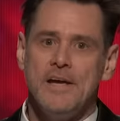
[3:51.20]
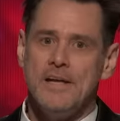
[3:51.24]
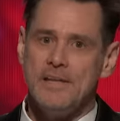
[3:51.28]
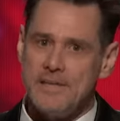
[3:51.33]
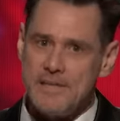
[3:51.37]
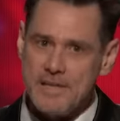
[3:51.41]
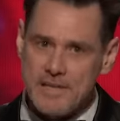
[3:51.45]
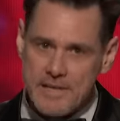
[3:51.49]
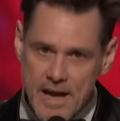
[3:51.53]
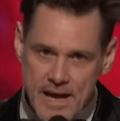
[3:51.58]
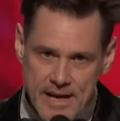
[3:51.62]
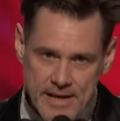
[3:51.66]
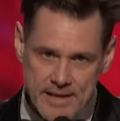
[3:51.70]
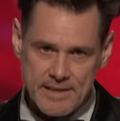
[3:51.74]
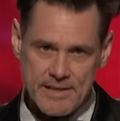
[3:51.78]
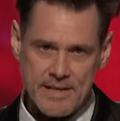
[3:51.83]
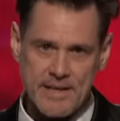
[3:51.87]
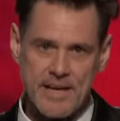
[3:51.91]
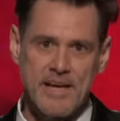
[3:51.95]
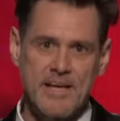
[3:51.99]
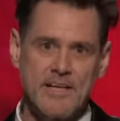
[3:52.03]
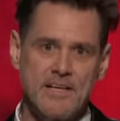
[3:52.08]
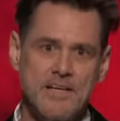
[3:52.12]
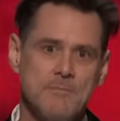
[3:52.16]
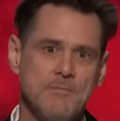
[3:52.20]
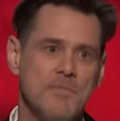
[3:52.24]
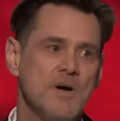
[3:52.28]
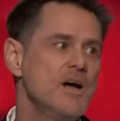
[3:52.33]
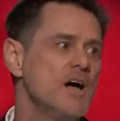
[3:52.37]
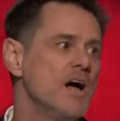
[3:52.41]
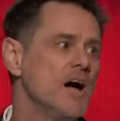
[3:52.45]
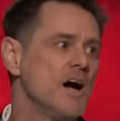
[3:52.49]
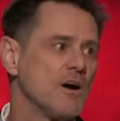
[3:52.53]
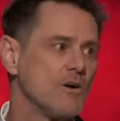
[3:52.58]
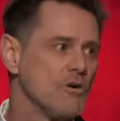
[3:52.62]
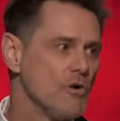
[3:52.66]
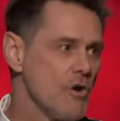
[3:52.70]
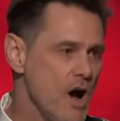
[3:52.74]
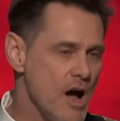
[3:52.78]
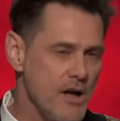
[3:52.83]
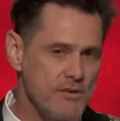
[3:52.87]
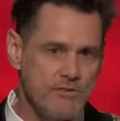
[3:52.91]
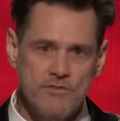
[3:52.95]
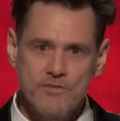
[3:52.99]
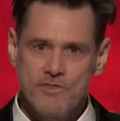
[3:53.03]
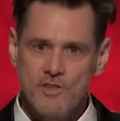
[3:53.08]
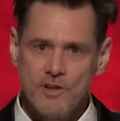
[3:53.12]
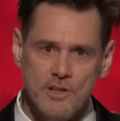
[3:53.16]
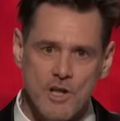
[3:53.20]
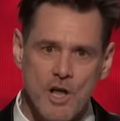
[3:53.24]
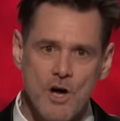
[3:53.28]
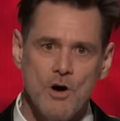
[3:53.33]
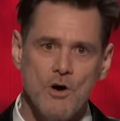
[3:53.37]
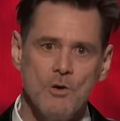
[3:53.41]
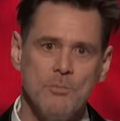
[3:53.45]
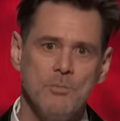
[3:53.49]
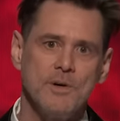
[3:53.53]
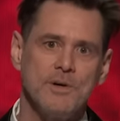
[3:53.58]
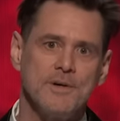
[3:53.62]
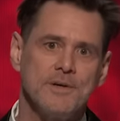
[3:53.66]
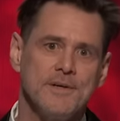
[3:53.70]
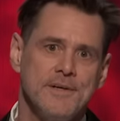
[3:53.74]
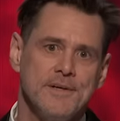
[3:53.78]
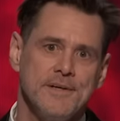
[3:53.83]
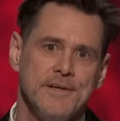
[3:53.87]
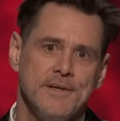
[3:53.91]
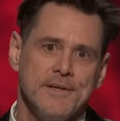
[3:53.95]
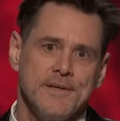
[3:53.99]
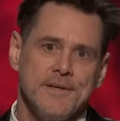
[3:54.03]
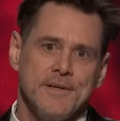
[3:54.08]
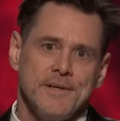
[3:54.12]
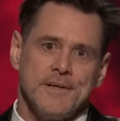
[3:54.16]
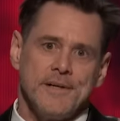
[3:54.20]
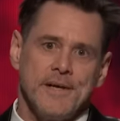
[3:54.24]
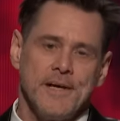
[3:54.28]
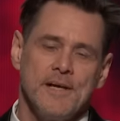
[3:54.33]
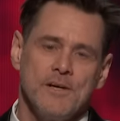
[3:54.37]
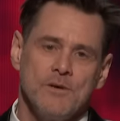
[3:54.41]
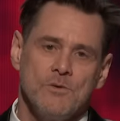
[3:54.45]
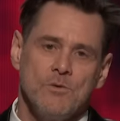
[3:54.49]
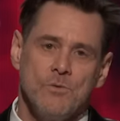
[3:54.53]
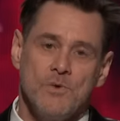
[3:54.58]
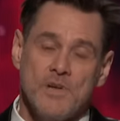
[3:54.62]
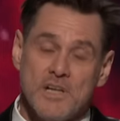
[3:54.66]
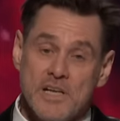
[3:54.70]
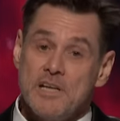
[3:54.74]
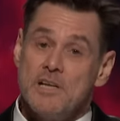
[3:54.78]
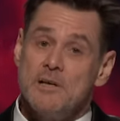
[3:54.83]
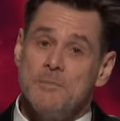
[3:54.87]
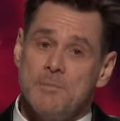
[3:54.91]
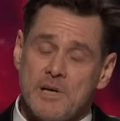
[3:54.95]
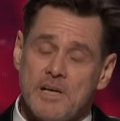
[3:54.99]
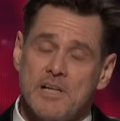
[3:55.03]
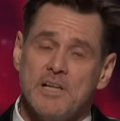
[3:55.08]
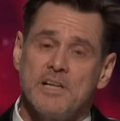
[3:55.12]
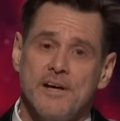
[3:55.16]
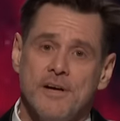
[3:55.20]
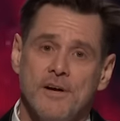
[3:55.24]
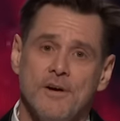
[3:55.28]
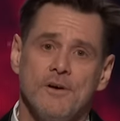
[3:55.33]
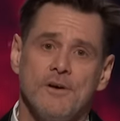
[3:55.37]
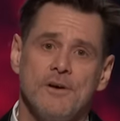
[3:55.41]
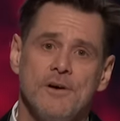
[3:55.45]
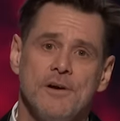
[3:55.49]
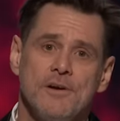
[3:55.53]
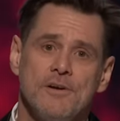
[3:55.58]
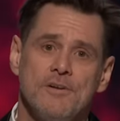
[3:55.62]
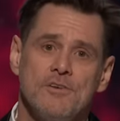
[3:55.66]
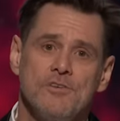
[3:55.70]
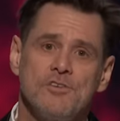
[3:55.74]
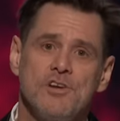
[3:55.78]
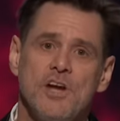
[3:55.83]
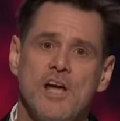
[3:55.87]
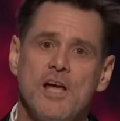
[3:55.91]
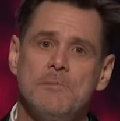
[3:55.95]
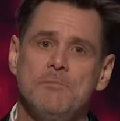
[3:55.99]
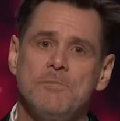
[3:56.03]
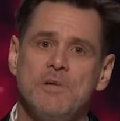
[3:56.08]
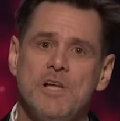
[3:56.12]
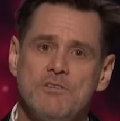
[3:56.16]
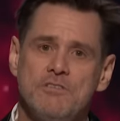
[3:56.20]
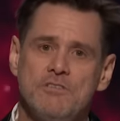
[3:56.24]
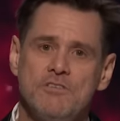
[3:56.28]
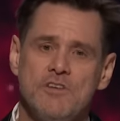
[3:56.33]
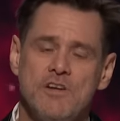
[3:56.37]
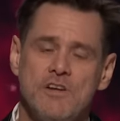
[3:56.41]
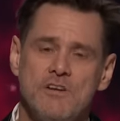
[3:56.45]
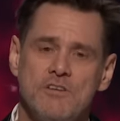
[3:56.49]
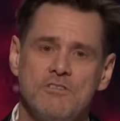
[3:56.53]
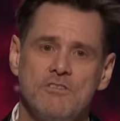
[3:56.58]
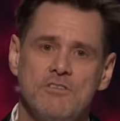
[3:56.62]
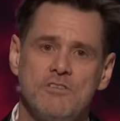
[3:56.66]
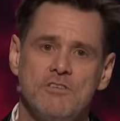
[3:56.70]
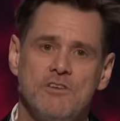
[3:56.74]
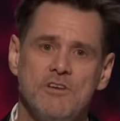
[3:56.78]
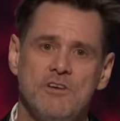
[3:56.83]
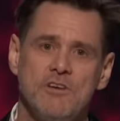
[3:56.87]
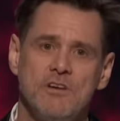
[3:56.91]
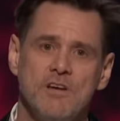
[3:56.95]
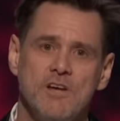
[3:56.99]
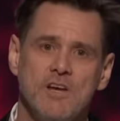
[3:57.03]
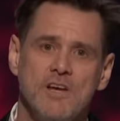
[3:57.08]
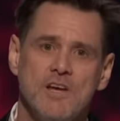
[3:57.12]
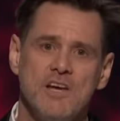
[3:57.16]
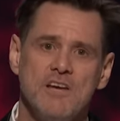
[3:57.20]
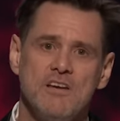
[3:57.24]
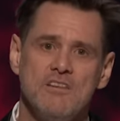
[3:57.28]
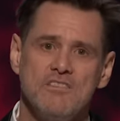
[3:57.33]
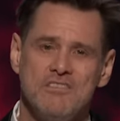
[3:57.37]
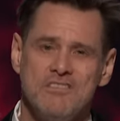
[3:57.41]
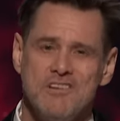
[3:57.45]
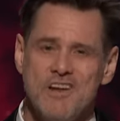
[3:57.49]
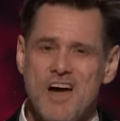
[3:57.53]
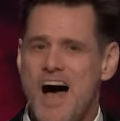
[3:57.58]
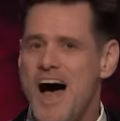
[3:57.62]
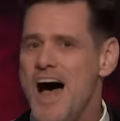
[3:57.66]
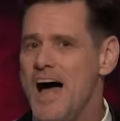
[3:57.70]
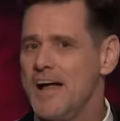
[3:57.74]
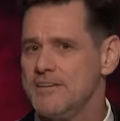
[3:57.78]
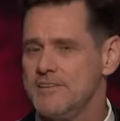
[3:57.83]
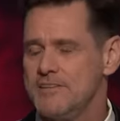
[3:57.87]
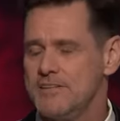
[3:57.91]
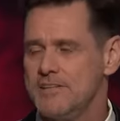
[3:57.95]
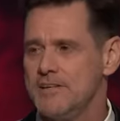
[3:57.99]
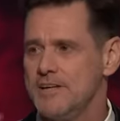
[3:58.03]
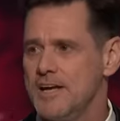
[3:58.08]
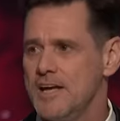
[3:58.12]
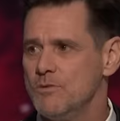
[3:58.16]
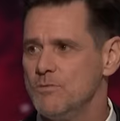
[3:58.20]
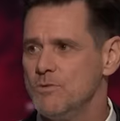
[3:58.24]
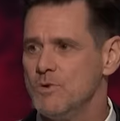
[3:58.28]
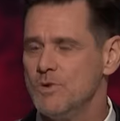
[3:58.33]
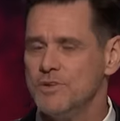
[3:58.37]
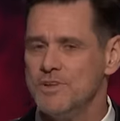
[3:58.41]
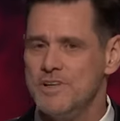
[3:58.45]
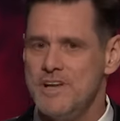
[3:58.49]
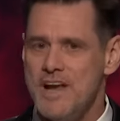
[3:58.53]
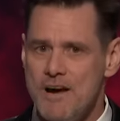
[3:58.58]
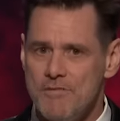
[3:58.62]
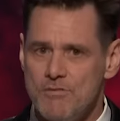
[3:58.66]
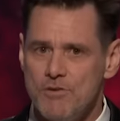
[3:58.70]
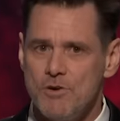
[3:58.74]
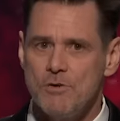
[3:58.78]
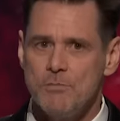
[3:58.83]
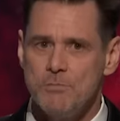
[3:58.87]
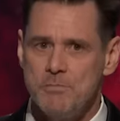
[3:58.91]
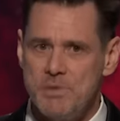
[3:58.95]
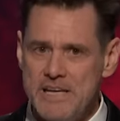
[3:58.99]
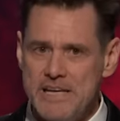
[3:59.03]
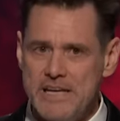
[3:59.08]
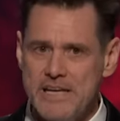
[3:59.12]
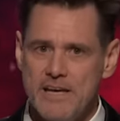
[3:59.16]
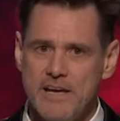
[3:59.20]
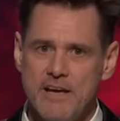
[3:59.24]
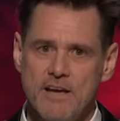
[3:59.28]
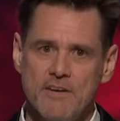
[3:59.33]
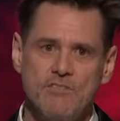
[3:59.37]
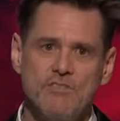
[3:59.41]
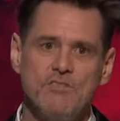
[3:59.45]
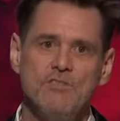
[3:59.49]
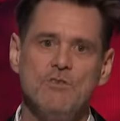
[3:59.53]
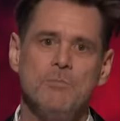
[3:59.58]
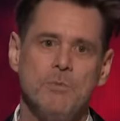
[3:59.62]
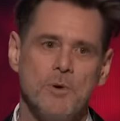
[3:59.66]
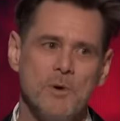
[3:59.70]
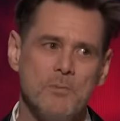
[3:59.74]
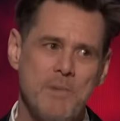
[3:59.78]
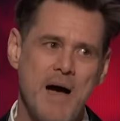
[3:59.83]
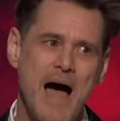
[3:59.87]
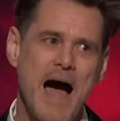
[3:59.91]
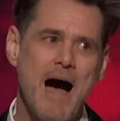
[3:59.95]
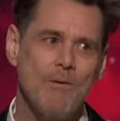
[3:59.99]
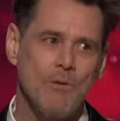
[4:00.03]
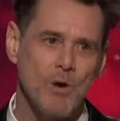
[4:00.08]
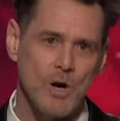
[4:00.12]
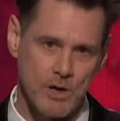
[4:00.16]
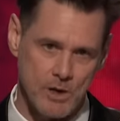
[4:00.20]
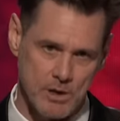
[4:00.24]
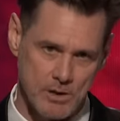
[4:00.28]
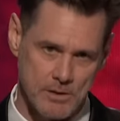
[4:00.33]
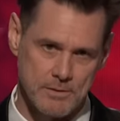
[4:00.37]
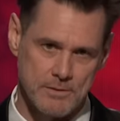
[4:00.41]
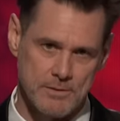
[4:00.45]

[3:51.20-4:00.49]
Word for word: in the United Kingdom, across the globe. And we need to be clear, shamelessness is not and will never be a superpower.